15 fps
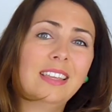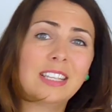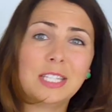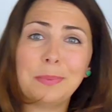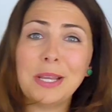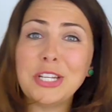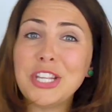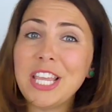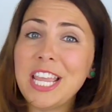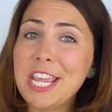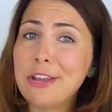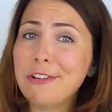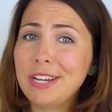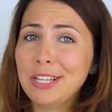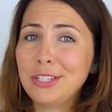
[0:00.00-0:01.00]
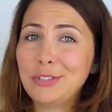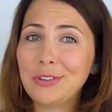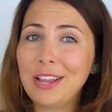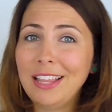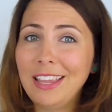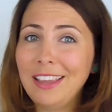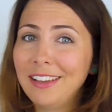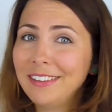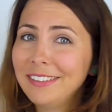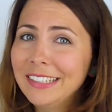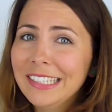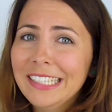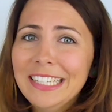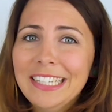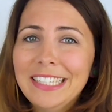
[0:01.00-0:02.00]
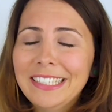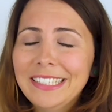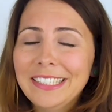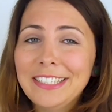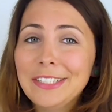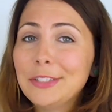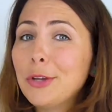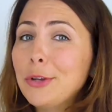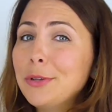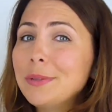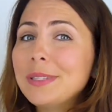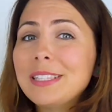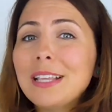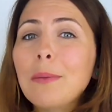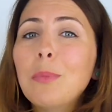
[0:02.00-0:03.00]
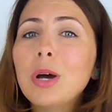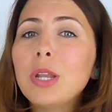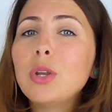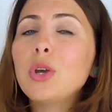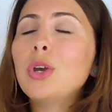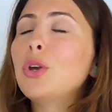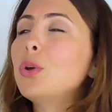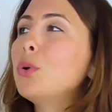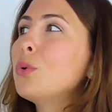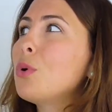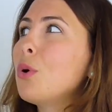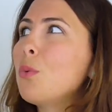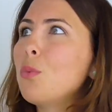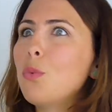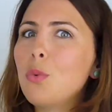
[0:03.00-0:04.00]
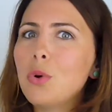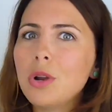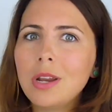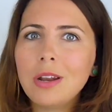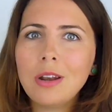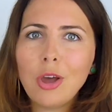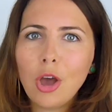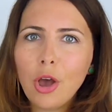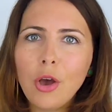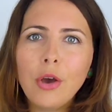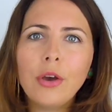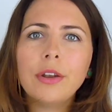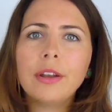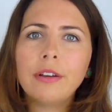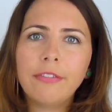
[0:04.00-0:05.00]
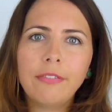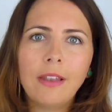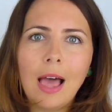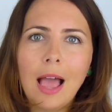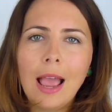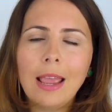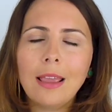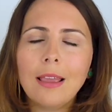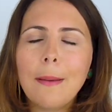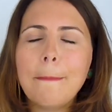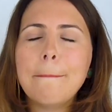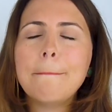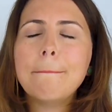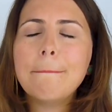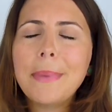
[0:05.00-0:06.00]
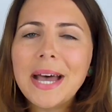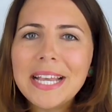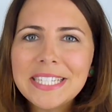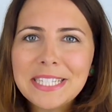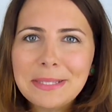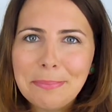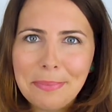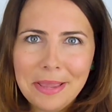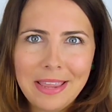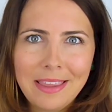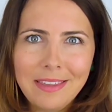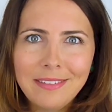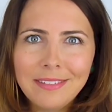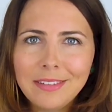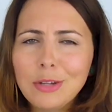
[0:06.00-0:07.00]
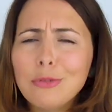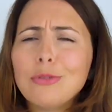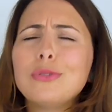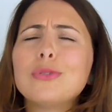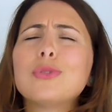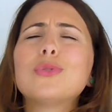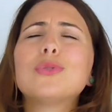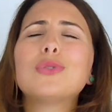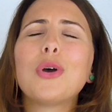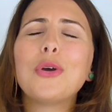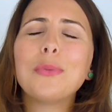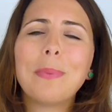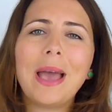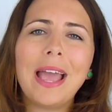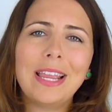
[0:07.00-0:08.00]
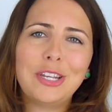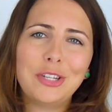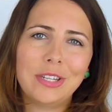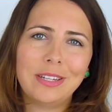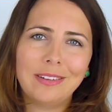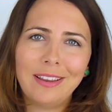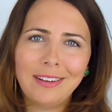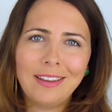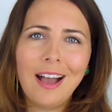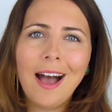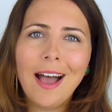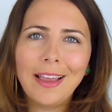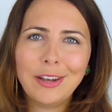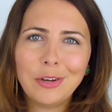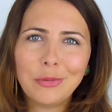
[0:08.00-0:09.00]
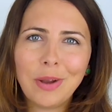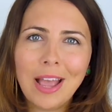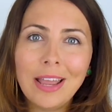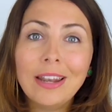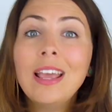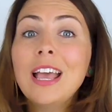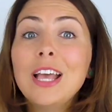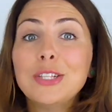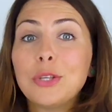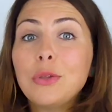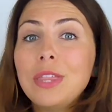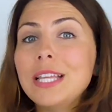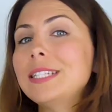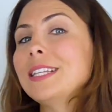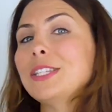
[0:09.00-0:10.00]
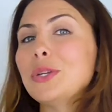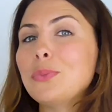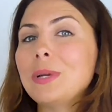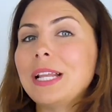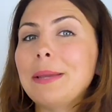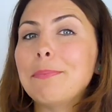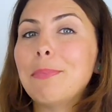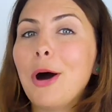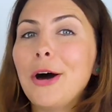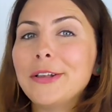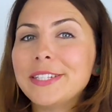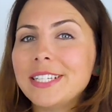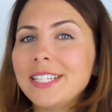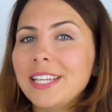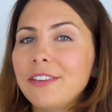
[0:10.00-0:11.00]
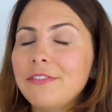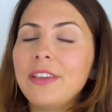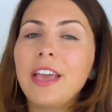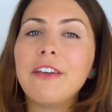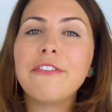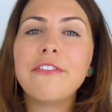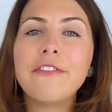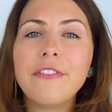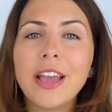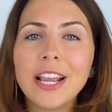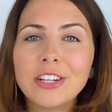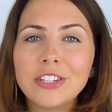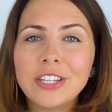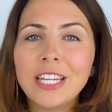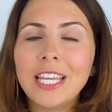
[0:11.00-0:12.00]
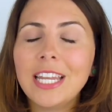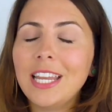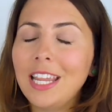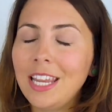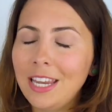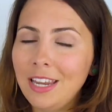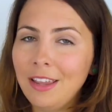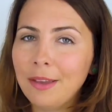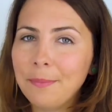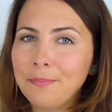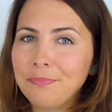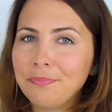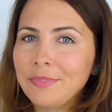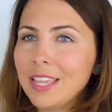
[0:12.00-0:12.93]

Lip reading: Especially here in Australia. So someone who wouldn't hurt a fly must be so patient and kind, right? So this is a really positive, affectionate idiom,